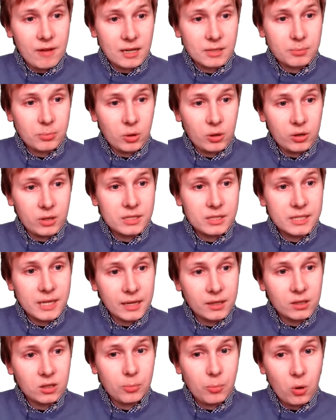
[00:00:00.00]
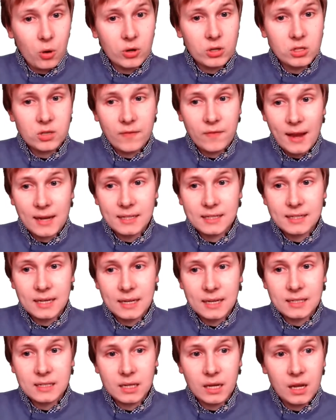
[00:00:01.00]
points, single points of
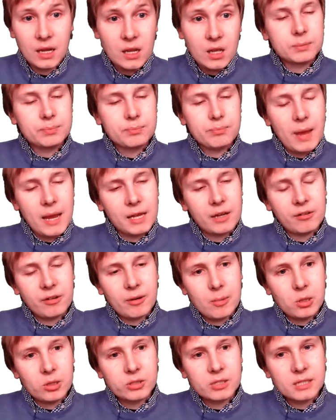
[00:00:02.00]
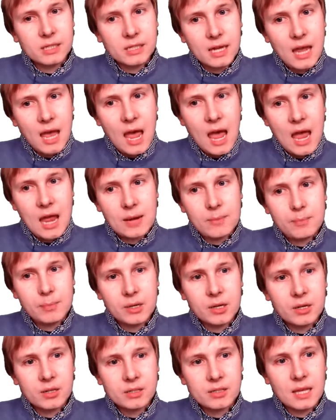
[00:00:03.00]
exit, make criminals scared
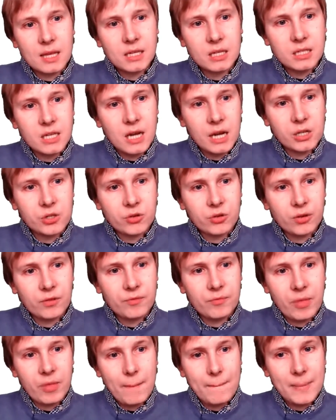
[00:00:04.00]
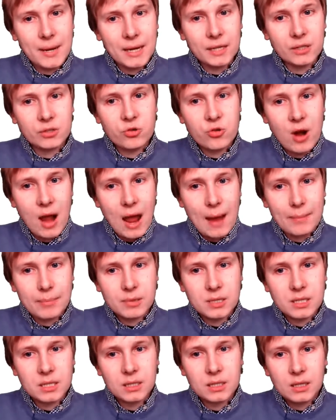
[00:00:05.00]
because there's a danger of them being
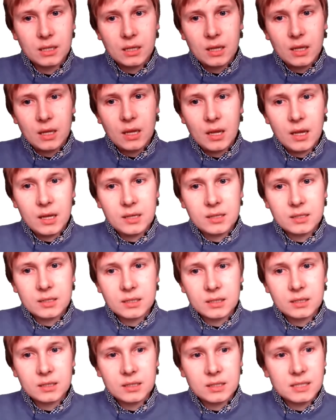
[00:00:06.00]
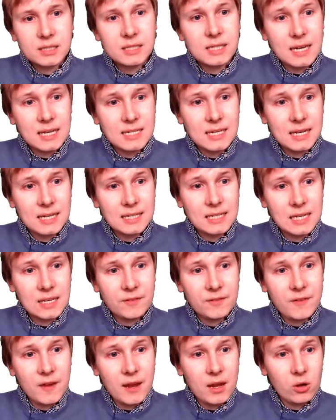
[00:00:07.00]
trapped. And
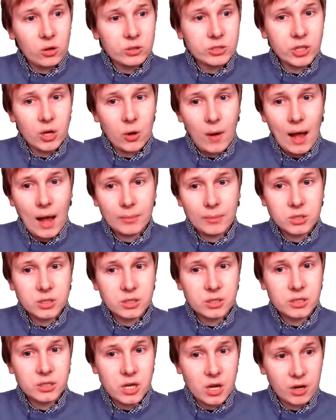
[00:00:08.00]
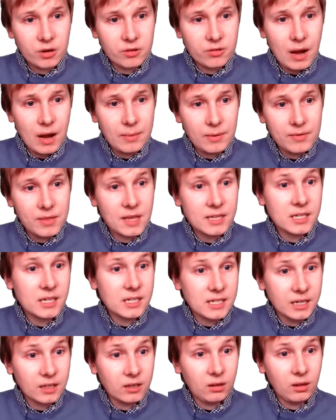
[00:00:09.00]
CCTV also helps to deter crime if there's a
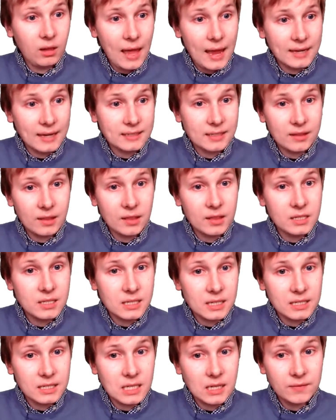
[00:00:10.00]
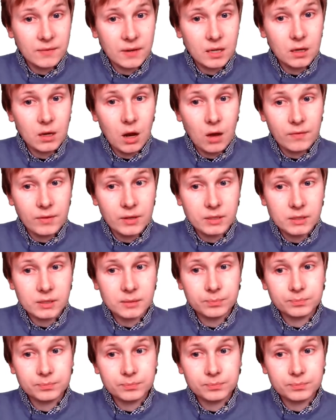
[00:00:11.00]
single exit that the CCTV covers.